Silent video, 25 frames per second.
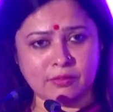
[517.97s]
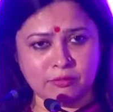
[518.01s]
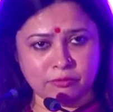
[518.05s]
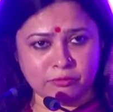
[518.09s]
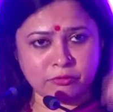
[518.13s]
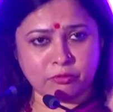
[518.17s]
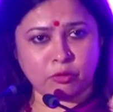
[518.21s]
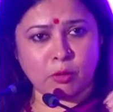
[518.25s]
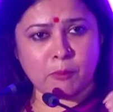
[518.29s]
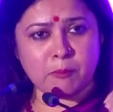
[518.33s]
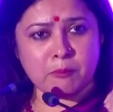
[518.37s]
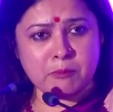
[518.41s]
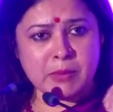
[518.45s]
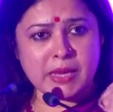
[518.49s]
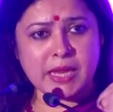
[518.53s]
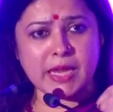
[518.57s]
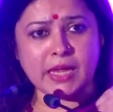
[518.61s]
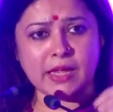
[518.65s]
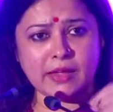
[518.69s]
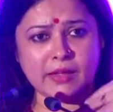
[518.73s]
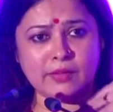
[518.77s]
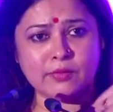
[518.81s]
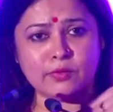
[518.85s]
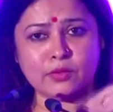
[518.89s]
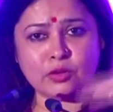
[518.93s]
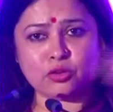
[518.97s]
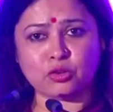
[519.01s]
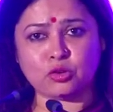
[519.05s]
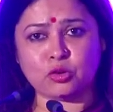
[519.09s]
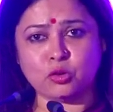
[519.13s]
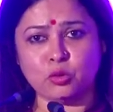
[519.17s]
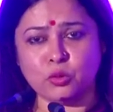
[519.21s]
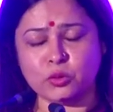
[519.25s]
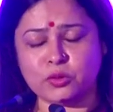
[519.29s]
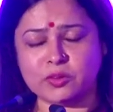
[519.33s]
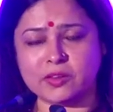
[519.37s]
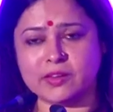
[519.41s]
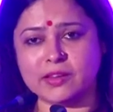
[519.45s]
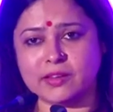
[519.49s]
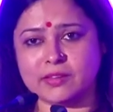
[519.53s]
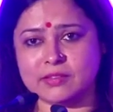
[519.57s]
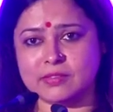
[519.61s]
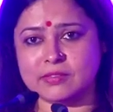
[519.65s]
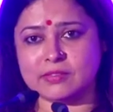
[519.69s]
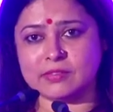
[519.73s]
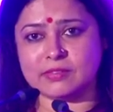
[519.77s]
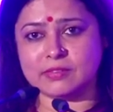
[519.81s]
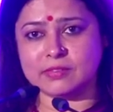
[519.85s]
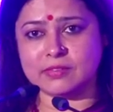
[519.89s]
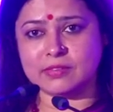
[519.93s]
For me, the truth
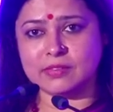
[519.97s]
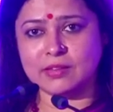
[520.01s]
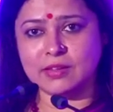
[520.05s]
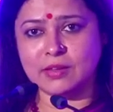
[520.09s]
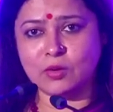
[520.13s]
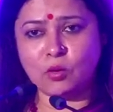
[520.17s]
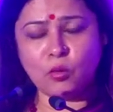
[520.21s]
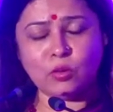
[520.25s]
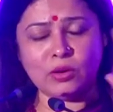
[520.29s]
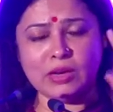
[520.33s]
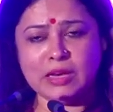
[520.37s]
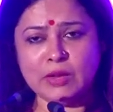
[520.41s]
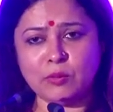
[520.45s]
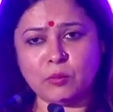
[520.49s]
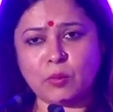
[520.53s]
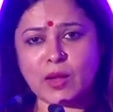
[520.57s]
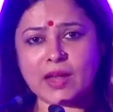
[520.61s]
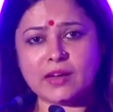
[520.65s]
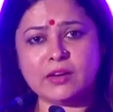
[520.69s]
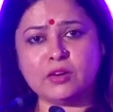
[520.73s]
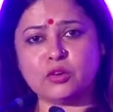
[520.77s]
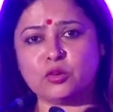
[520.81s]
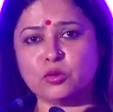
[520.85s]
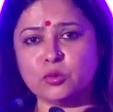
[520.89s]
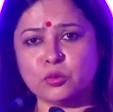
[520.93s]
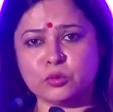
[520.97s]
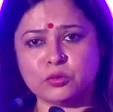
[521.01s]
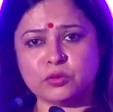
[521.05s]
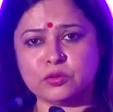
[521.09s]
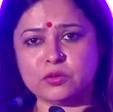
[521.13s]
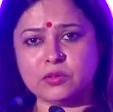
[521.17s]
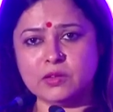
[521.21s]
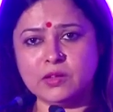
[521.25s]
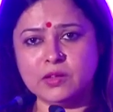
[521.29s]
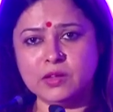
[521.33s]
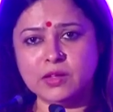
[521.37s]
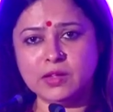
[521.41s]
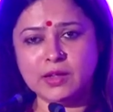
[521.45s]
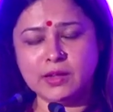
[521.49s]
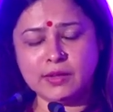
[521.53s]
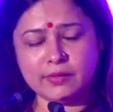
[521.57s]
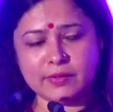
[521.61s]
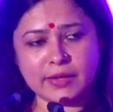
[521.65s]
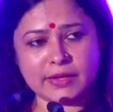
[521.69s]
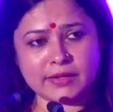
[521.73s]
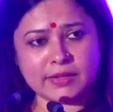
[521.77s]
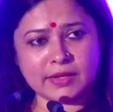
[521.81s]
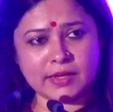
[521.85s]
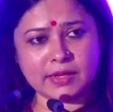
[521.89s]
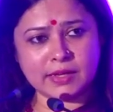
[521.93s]
is only one truth
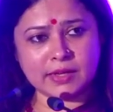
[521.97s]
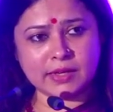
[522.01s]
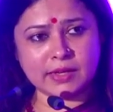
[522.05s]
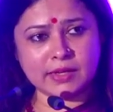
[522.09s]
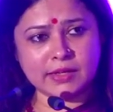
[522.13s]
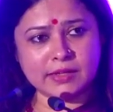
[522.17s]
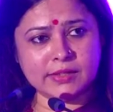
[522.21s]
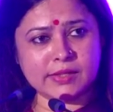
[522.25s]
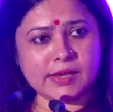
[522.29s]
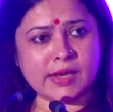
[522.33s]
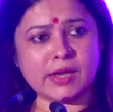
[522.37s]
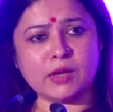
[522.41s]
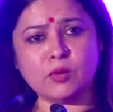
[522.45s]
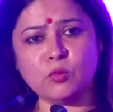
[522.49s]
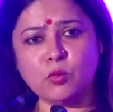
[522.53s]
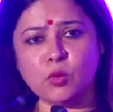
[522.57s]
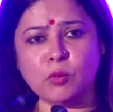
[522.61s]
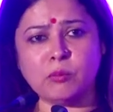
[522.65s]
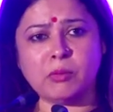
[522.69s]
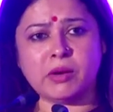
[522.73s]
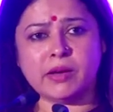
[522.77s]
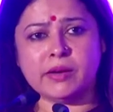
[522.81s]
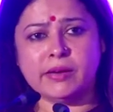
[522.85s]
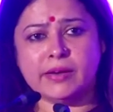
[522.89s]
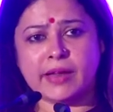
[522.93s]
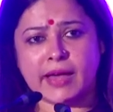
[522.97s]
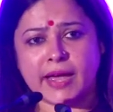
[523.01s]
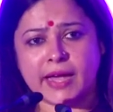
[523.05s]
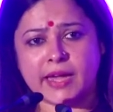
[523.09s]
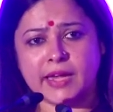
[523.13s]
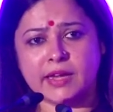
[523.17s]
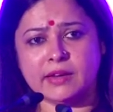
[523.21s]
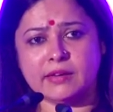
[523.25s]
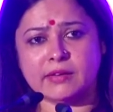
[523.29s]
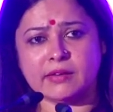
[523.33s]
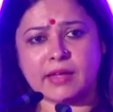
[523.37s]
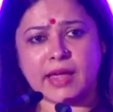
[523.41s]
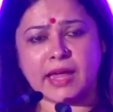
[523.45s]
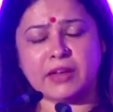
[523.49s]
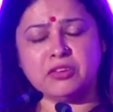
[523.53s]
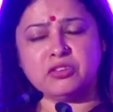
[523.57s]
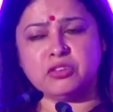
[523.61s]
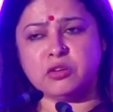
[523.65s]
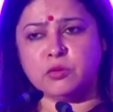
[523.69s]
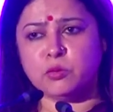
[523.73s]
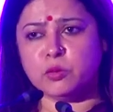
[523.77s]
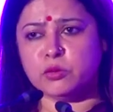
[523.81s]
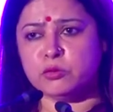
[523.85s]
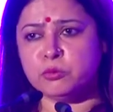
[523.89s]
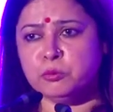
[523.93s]
that a young woman died and
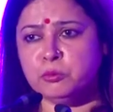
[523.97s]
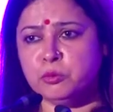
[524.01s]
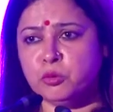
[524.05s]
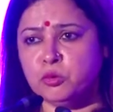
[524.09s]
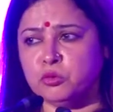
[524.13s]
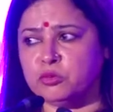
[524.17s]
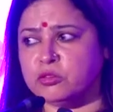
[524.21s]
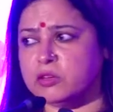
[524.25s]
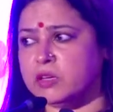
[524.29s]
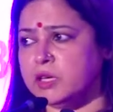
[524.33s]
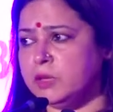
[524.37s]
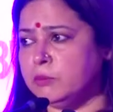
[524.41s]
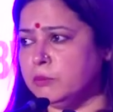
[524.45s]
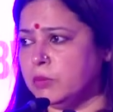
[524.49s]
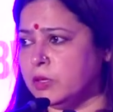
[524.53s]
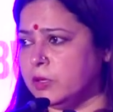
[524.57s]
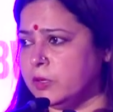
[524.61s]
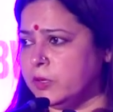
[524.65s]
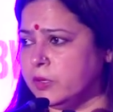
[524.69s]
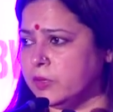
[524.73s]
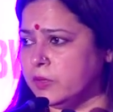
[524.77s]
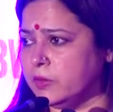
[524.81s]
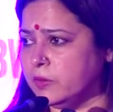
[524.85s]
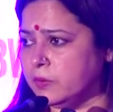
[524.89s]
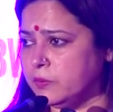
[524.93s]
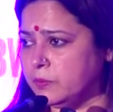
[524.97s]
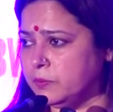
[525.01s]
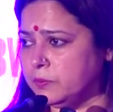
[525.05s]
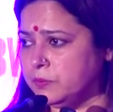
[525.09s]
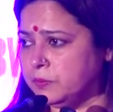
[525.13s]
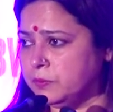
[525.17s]
she was brutally murdered.